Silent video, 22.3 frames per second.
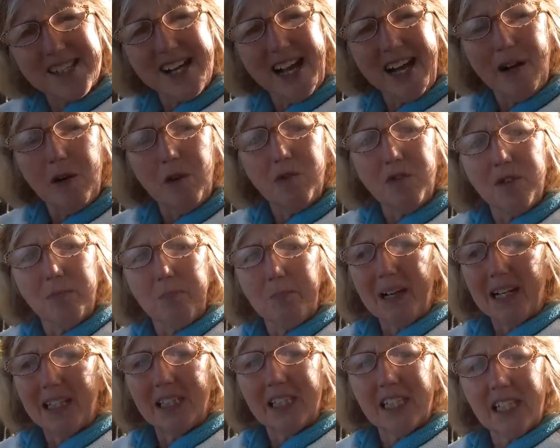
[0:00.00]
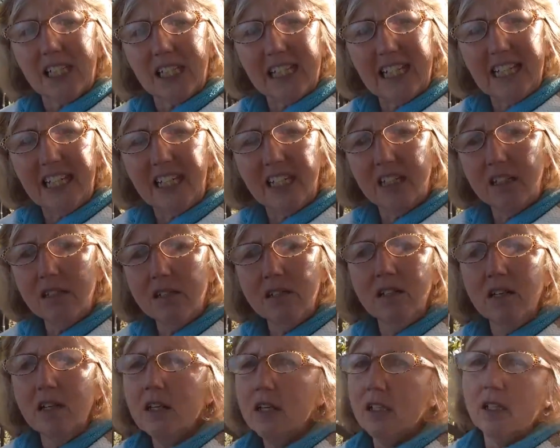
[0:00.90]
south, in my little
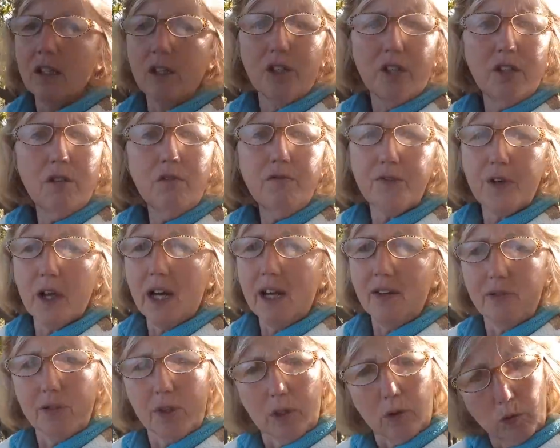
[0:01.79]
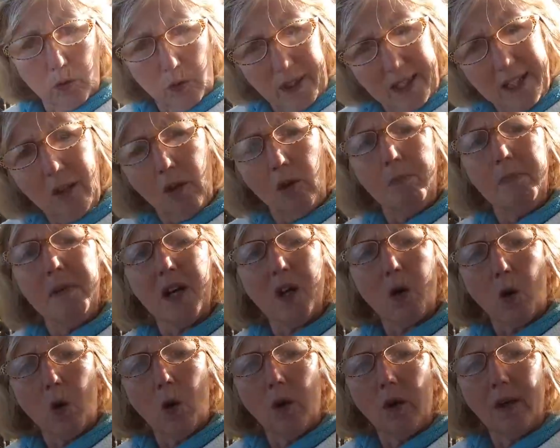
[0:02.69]
Eden, you've got the real
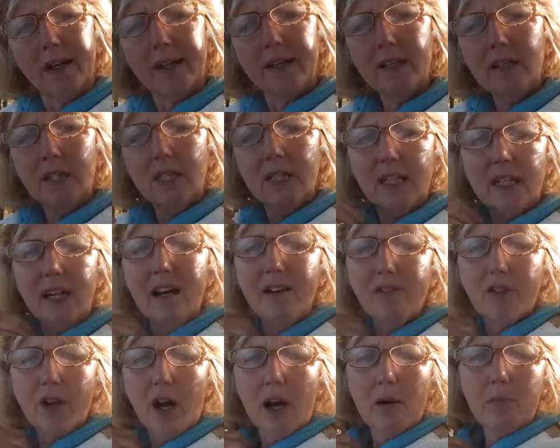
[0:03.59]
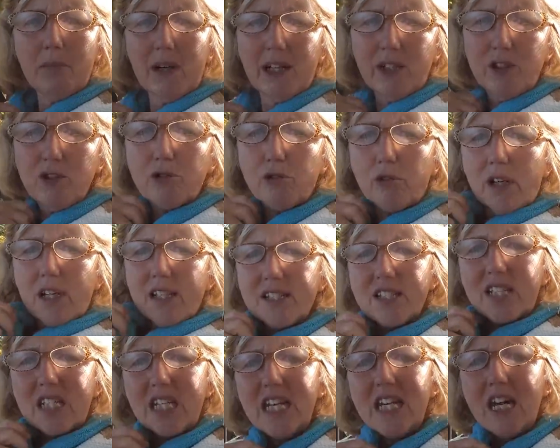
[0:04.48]
McCoy. I've got my
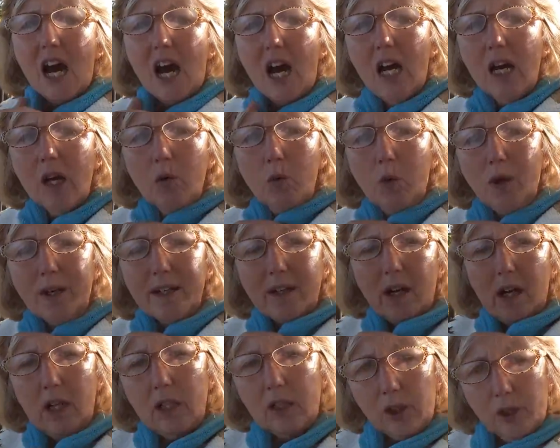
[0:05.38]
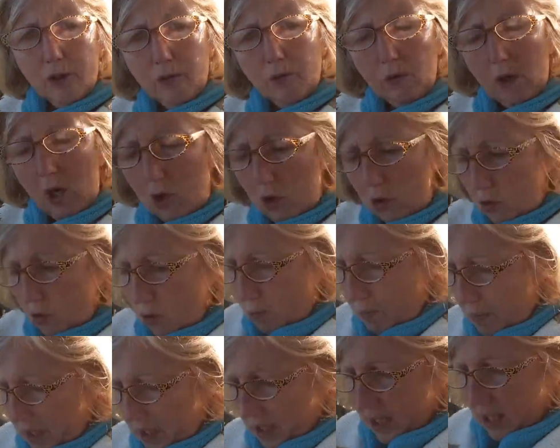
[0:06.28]
trusty aqua-colored
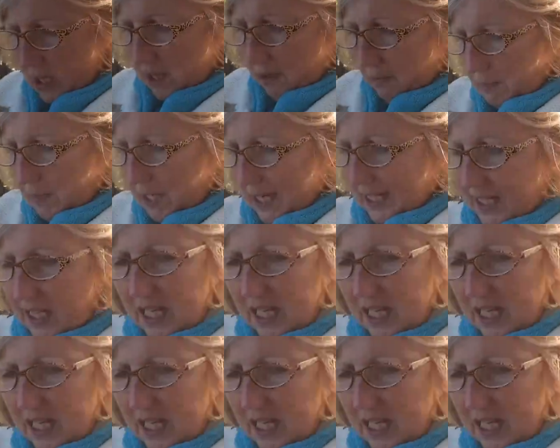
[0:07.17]
robe, my